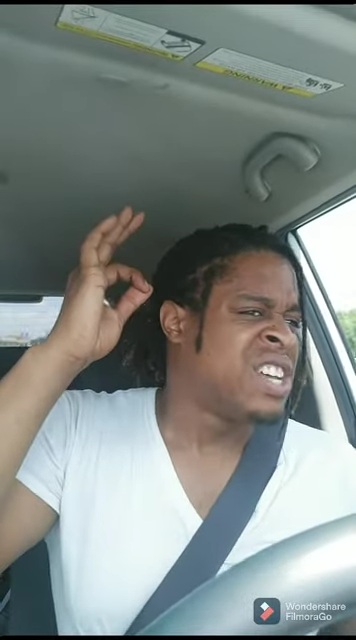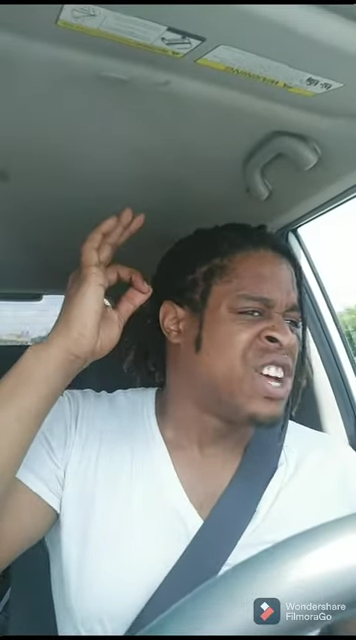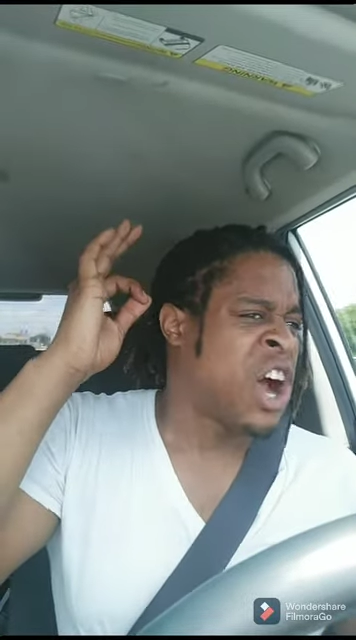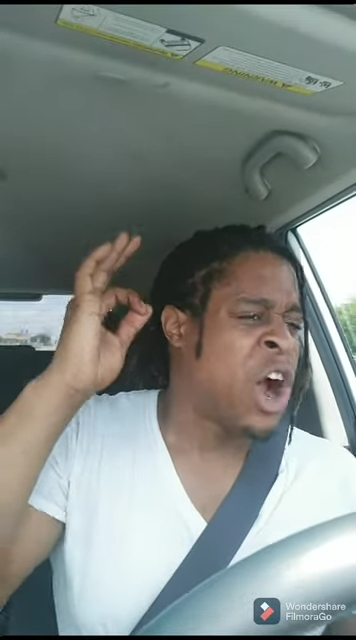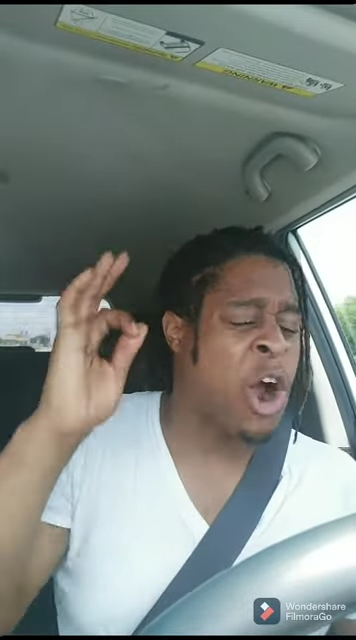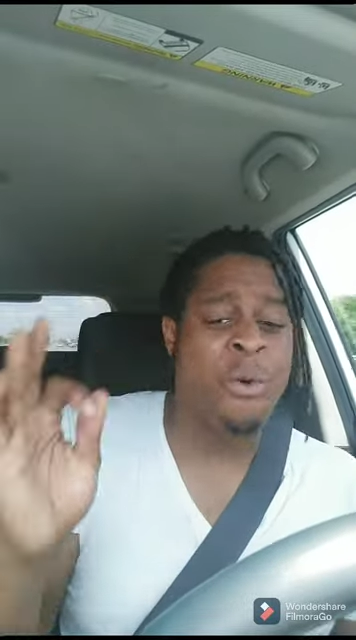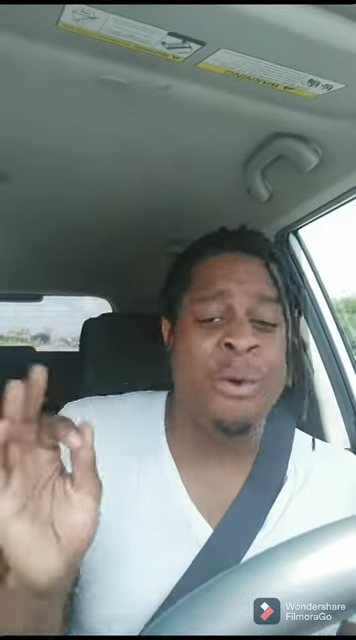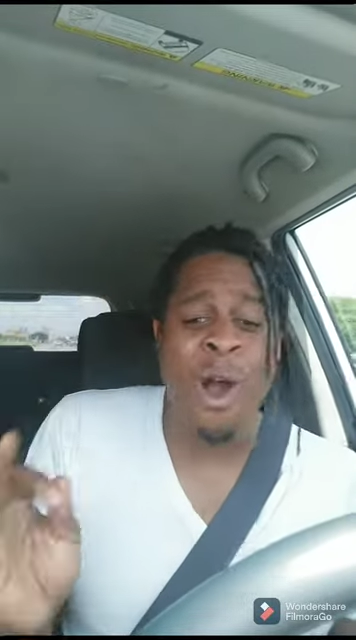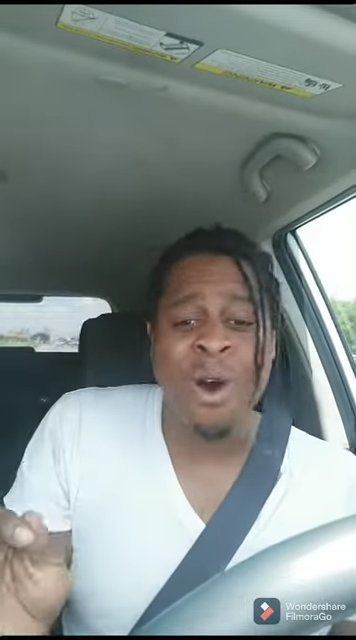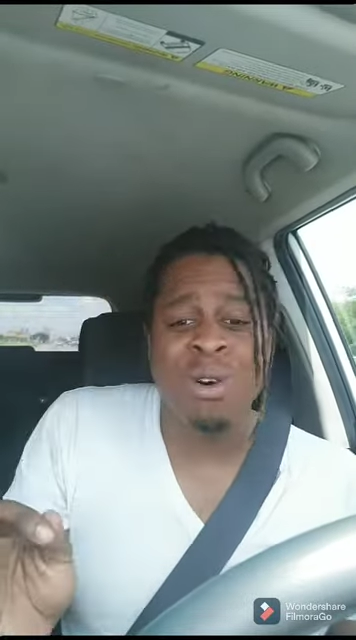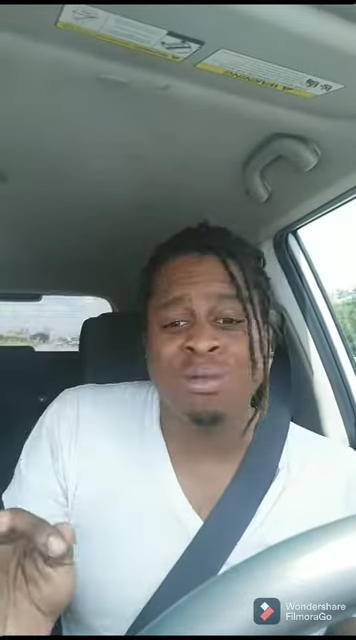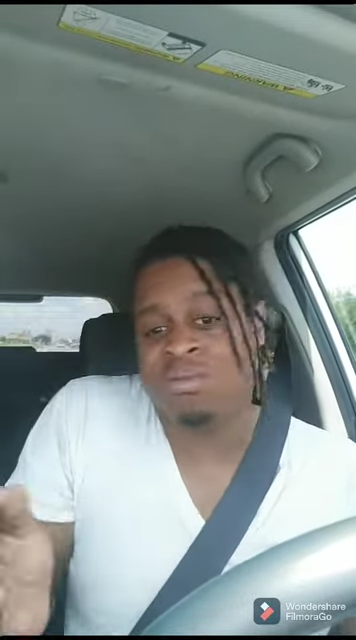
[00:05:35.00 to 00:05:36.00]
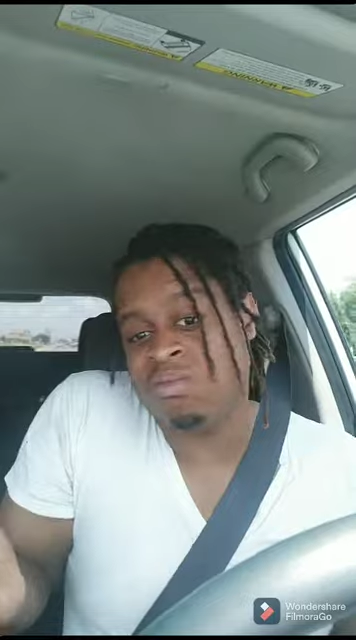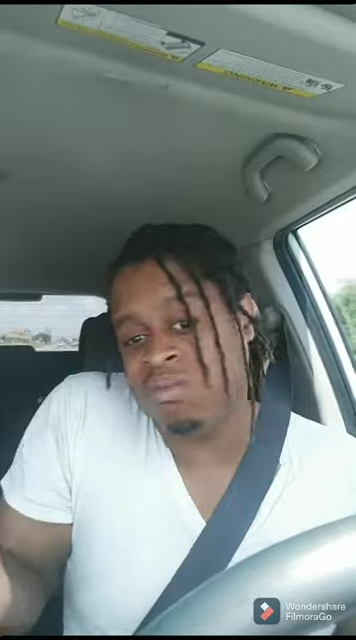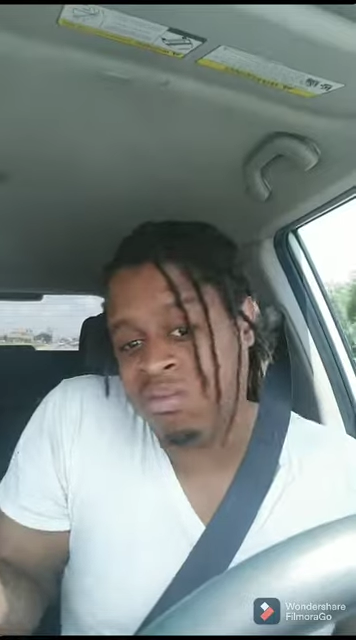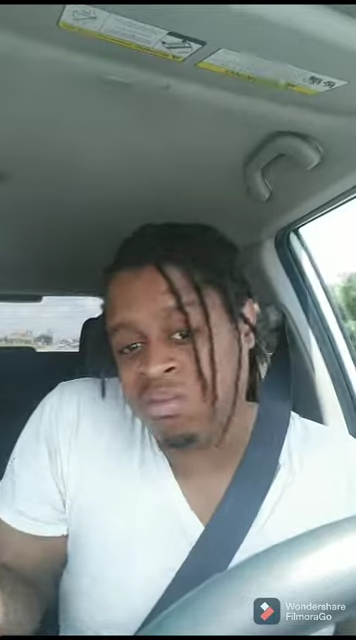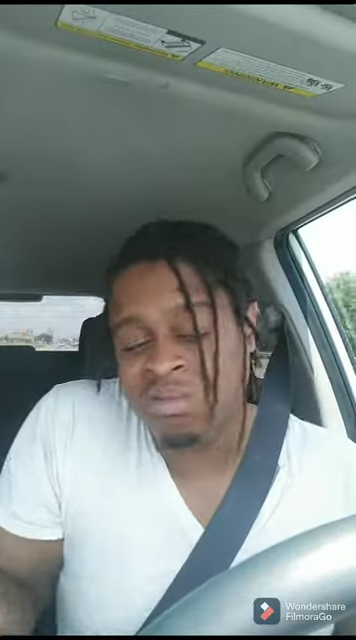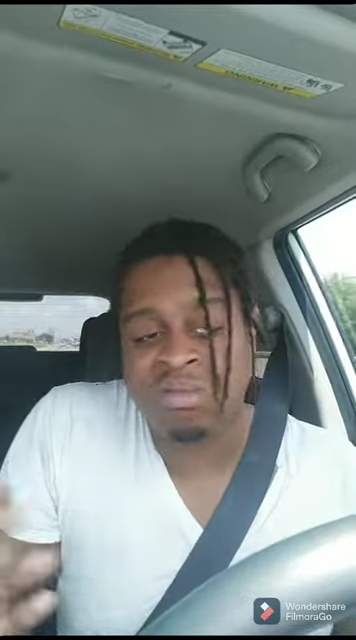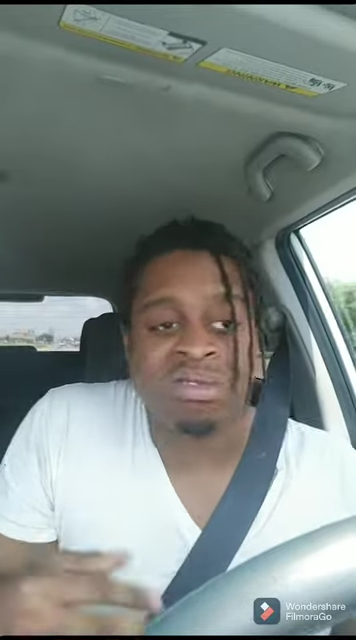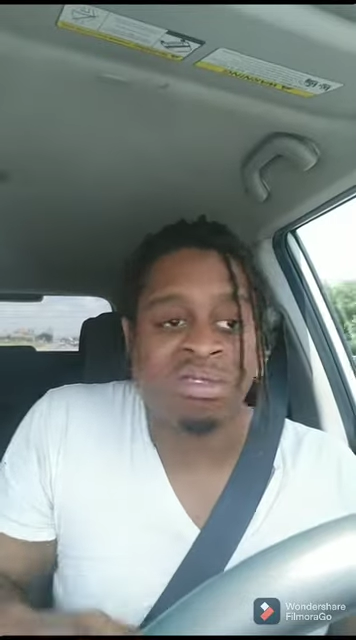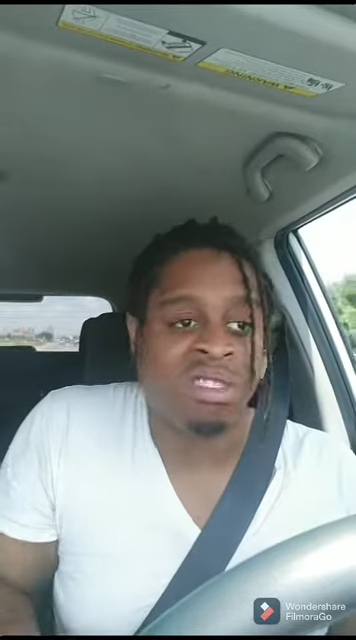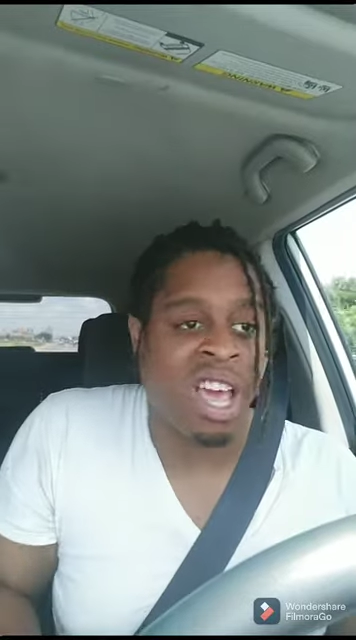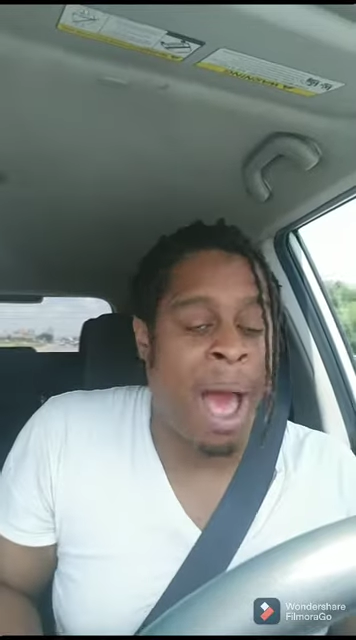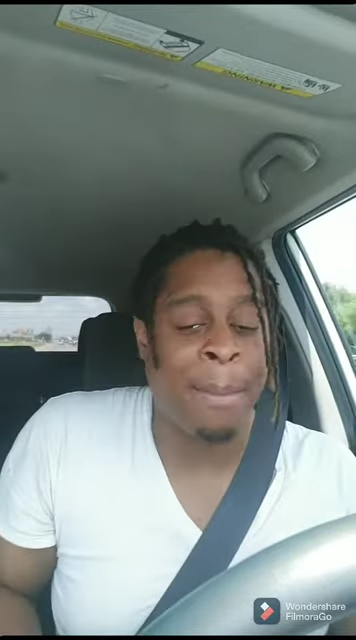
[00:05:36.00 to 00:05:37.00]
Her role,
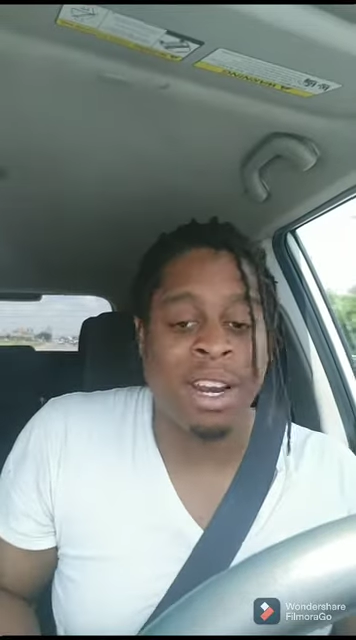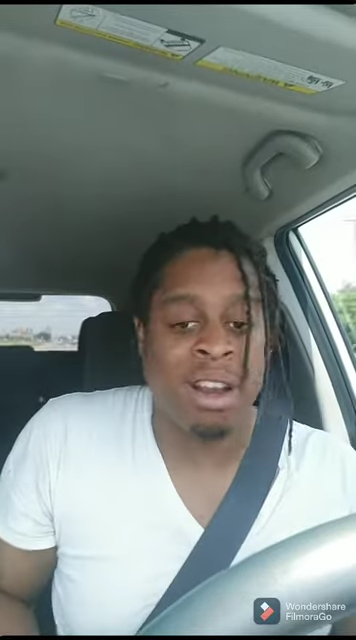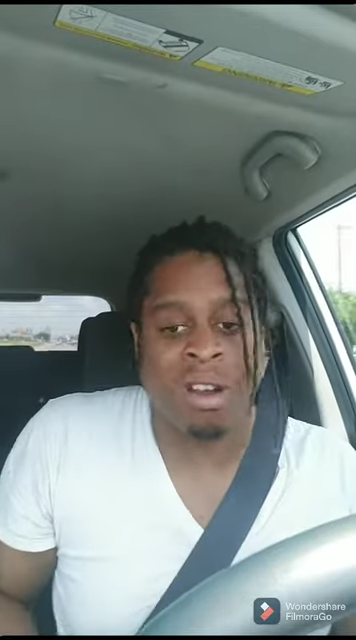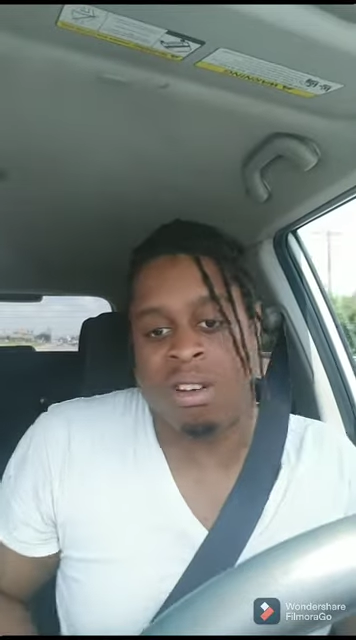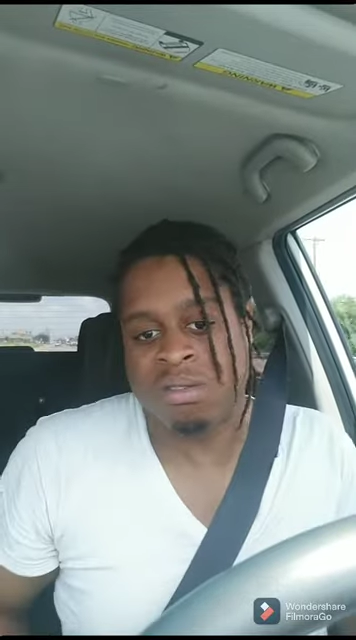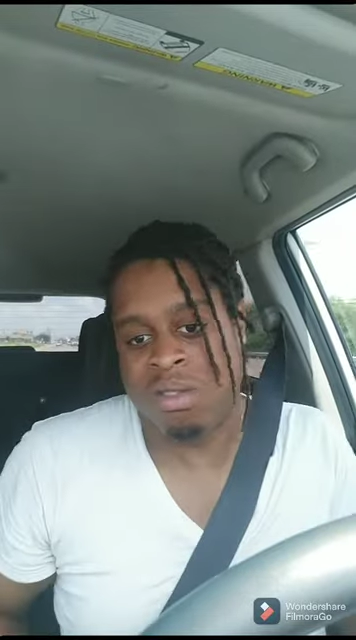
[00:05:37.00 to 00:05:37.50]
cabin girl.